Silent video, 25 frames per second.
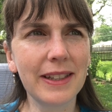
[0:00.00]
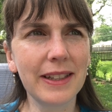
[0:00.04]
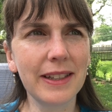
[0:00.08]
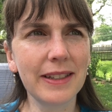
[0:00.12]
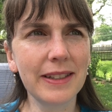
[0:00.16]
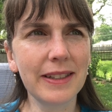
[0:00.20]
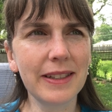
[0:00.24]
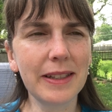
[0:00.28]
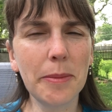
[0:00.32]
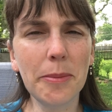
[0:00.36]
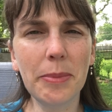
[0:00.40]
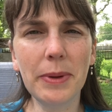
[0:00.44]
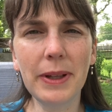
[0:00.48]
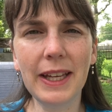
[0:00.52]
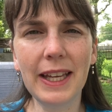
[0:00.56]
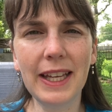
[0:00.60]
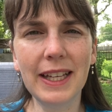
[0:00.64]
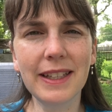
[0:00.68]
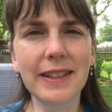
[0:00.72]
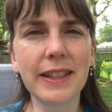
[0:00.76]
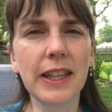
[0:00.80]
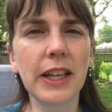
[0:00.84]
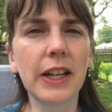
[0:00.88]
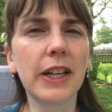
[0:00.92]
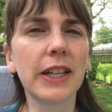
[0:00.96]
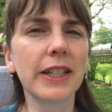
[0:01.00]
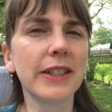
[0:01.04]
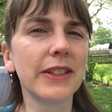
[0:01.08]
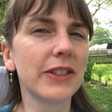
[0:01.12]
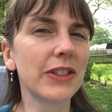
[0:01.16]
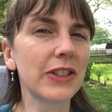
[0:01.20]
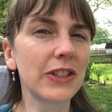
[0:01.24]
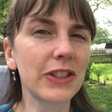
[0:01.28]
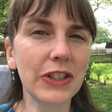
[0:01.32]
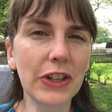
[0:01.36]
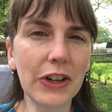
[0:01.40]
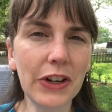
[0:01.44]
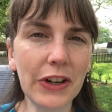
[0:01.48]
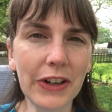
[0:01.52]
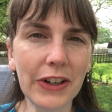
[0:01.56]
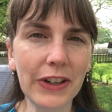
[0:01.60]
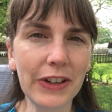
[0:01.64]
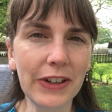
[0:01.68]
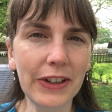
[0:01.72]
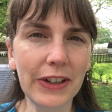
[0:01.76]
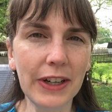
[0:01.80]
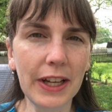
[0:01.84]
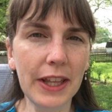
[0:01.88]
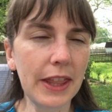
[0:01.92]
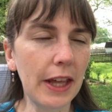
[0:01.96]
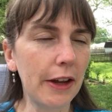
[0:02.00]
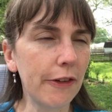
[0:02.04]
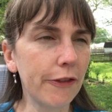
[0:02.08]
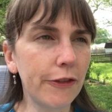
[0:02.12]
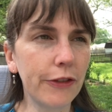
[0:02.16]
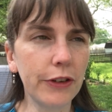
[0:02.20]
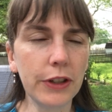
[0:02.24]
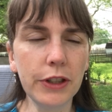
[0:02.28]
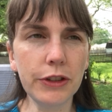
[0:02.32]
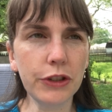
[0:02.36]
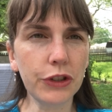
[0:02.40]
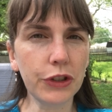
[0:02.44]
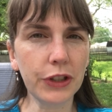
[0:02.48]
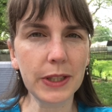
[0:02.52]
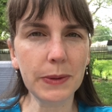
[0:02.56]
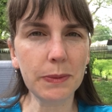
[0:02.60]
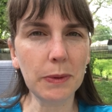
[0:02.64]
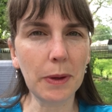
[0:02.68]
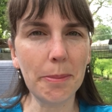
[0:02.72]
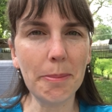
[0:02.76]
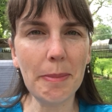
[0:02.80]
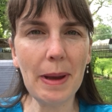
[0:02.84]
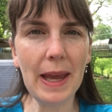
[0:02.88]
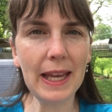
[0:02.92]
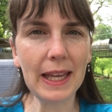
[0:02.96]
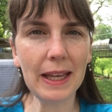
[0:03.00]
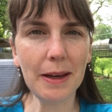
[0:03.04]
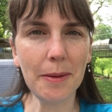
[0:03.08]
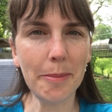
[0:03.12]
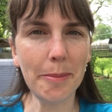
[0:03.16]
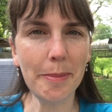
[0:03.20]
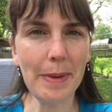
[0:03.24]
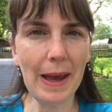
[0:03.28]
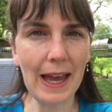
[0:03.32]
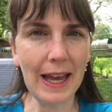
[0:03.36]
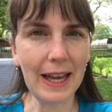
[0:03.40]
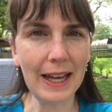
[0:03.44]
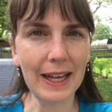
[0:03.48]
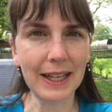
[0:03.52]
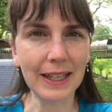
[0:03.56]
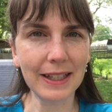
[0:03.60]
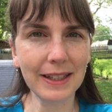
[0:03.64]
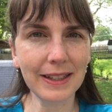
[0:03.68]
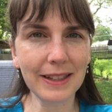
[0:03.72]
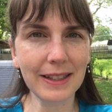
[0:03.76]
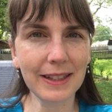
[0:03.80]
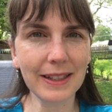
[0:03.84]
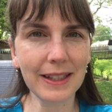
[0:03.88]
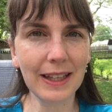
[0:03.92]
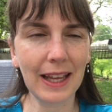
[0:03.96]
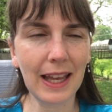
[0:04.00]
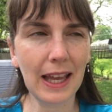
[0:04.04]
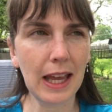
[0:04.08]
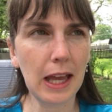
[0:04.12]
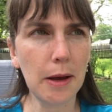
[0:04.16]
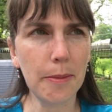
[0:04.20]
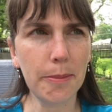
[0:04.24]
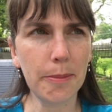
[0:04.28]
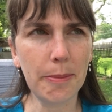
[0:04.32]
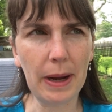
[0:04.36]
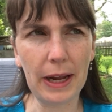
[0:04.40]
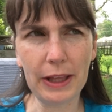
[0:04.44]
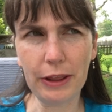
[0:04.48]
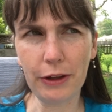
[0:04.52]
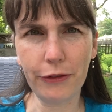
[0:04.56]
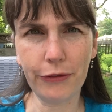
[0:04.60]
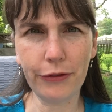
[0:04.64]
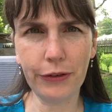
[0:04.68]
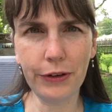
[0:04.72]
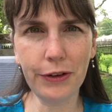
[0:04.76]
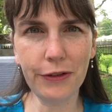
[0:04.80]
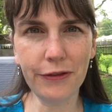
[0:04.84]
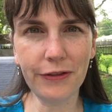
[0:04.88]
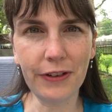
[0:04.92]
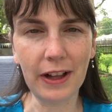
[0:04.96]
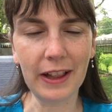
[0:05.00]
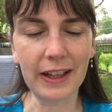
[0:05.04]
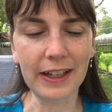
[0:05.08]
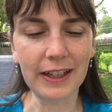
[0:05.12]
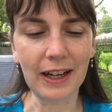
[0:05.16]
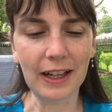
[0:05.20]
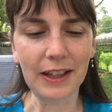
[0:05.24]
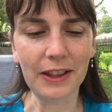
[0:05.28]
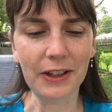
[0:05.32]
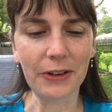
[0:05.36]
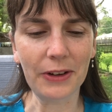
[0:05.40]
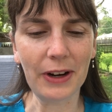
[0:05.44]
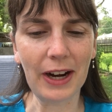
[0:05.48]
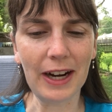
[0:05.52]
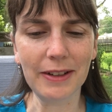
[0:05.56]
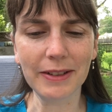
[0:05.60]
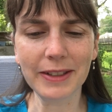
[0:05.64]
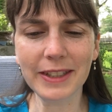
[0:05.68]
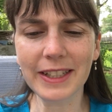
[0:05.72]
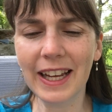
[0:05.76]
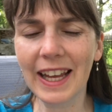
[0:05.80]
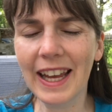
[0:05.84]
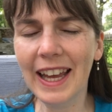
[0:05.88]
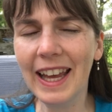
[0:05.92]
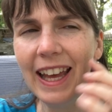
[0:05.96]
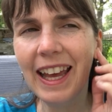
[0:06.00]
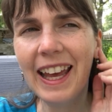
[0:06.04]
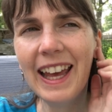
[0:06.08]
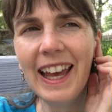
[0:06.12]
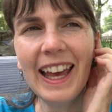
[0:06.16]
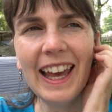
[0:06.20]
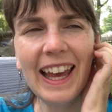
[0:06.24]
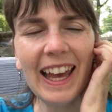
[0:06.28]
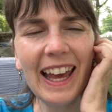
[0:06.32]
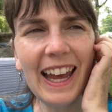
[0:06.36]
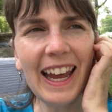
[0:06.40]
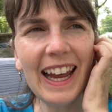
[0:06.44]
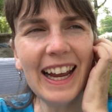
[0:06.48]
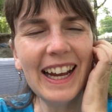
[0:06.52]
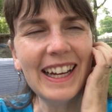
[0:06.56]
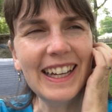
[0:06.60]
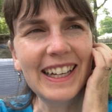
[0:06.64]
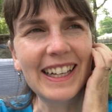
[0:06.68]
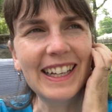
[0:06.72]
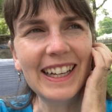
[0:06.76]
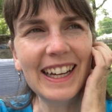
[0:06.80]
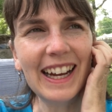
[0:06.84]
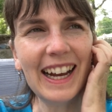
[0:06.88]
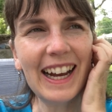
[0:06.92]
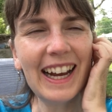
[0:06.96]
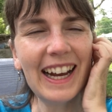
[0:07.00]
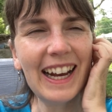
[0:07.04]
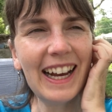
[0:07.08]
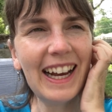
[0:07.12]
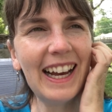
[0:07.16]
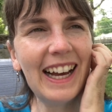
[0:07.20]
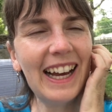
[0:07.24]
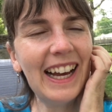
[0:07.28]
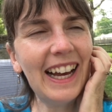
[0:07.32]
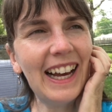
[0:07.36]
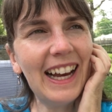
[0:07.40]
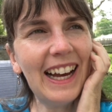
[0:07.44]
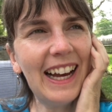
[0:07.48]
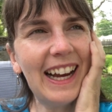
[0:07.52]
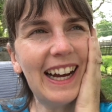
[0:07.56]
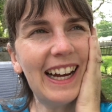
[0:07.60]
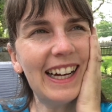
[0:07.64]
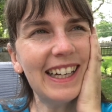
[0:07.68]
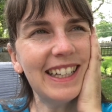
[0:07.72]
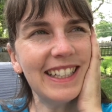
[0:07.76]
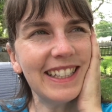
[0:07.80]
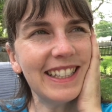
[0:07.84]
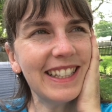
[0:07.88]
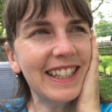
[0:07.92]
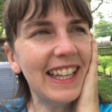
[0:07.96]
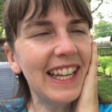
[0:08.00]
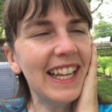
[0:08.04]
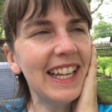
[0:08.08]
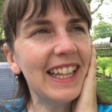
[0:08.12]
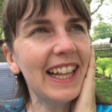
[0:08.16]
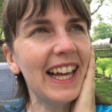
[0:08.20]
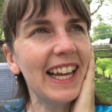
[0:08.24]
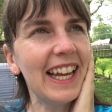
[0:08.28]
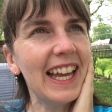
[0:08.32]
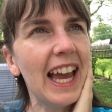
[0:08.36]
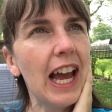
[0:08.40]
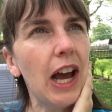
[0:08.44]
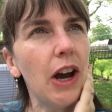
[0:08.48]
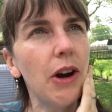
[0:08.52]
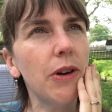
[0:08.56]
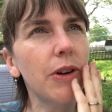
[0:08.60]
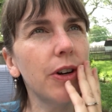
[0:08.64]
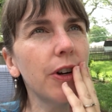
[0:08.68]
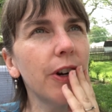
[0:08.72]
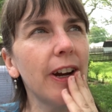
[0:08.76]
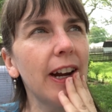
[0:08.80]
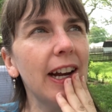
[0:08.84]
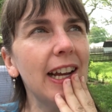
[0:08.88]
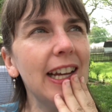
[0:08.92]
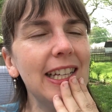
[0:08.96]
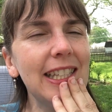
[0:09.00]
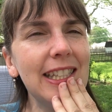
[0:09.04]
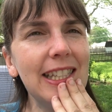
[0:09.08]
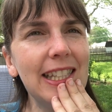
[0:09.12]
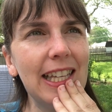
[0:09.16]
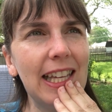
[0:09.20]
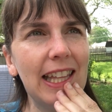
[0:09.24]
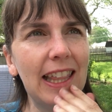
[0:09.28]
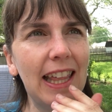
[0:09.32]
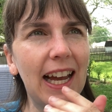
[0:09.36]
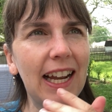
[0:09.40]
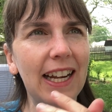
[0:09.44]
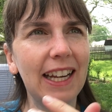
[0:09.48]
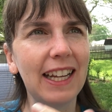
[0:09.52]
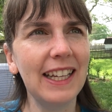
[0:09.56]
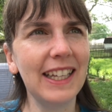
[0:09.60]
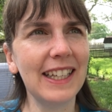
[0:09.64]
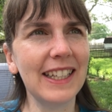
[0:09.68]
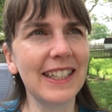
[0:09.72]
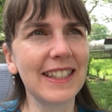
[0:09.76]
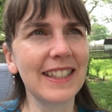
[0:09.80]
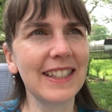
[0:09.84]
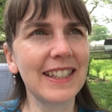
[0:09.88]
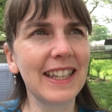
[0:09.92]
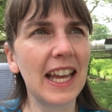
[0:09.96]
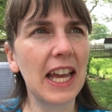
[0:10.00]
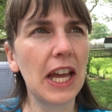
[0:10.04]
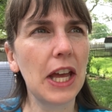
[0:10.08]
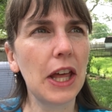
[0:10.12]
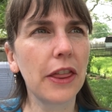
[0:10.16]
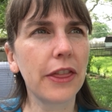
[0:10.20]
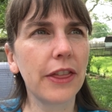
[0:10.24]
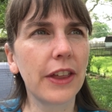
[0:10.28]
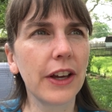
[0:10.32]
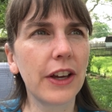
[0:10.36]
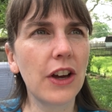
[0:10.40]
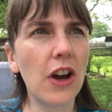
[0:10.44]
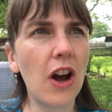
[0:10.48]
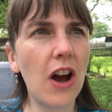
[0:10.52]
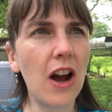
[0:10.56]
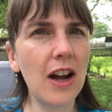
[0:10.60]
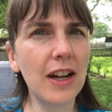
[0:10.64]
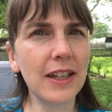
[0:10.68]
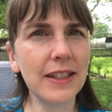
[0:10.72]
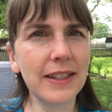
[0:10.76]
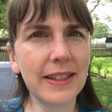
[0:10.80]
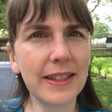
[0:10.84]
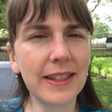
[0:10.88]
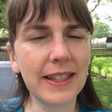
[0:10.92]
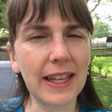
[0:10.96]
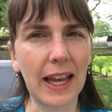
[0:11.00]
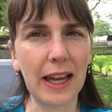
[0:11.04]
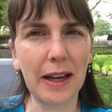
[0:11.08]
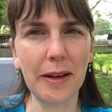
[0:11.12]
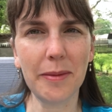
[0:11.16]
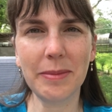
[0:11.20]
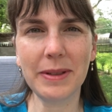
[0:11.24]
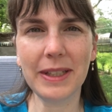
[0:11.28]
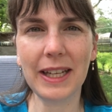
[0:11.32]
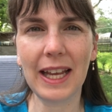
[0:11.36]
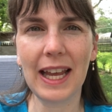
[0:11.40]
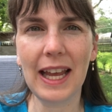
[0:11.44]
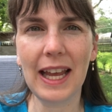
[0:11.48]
the concern that fruit trees will make a mess by their fruit falling on the ground. And I just think like how crazy that is, the concept